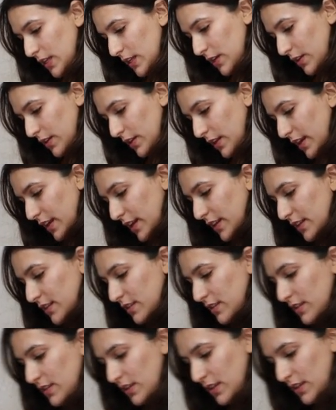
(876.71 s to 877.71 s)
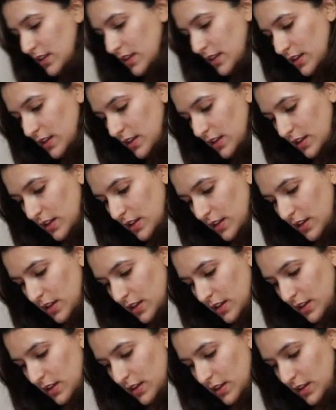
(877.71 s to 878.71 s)
the lines.
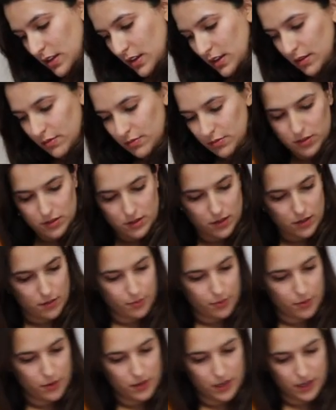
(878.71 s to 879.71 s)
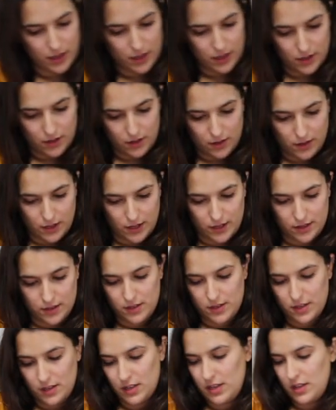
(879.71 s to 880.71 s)
I'm just going to put like little
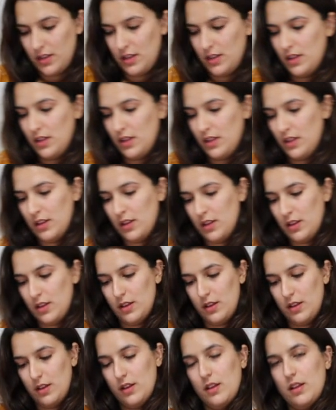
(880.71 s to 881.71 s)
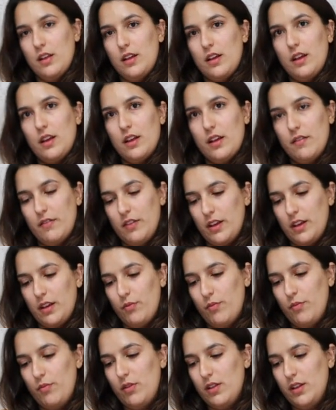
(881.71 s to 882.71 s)
lines, kind of like
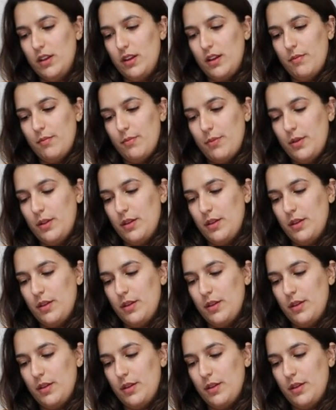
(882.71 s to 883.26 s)
roll it up.